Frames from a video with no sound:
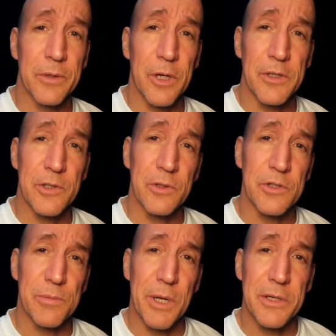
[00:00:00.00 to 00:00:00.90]
And certain
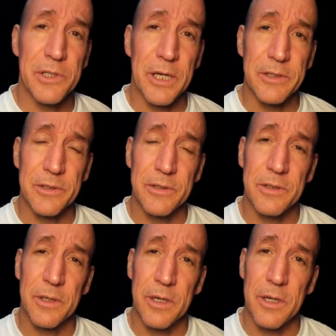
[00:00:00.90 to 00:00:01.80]
small sizes
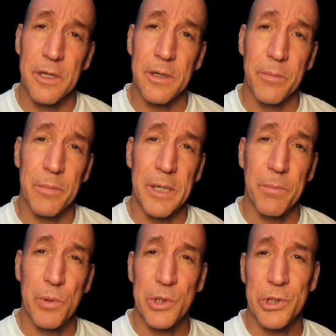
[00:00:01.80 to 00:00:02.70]
may
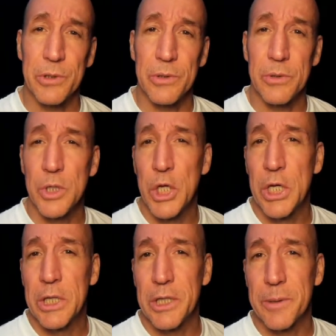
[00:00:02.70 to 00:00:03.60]
push your
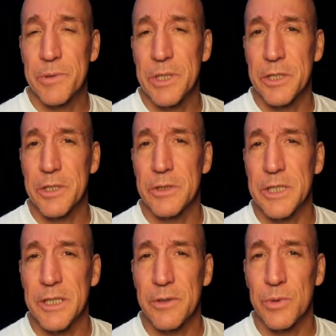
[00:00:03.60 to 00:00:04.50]
lips into your
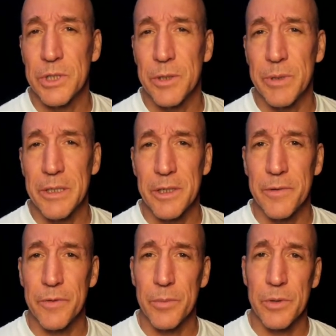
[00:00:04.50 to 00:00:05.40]
teeth, which can be
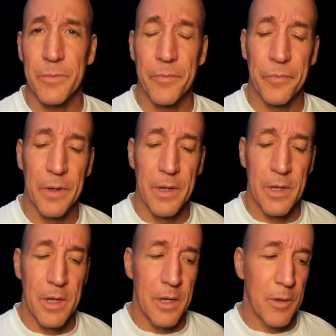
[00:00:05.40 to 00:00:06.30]
uncomfortable.
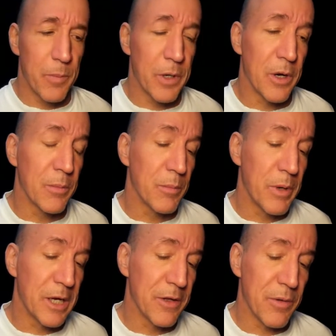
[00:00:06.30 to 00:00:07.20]
But on
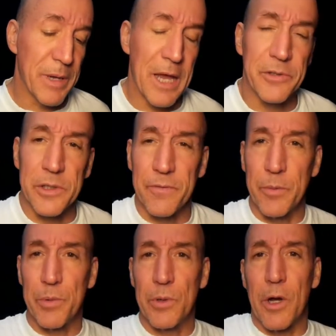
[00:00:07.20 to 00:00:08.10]
many of the masks, if you
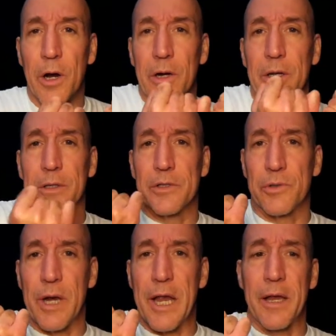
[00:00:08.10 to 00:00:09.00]
pull hard on the
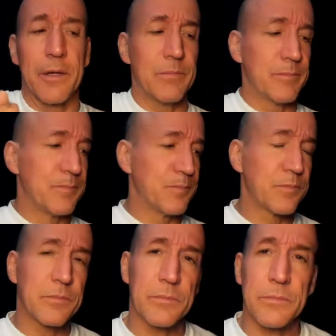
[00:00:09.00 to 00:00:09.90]
strand,
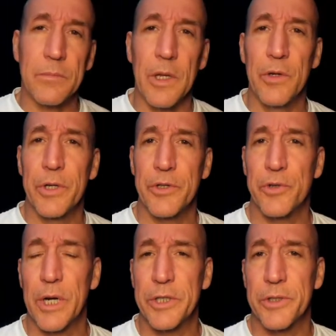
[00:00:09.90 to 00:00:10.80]
you can
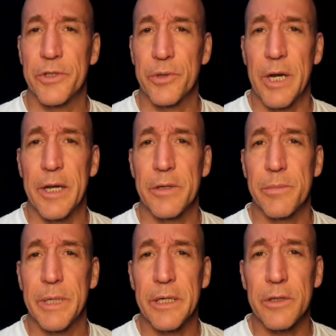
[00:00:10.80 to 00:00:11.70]
stretch the strand to
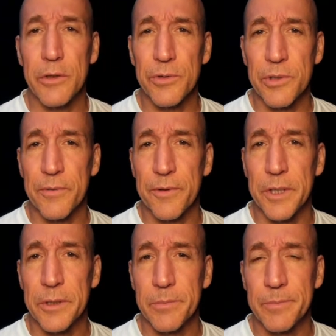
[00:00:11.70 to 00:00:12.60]
make it a looser fit.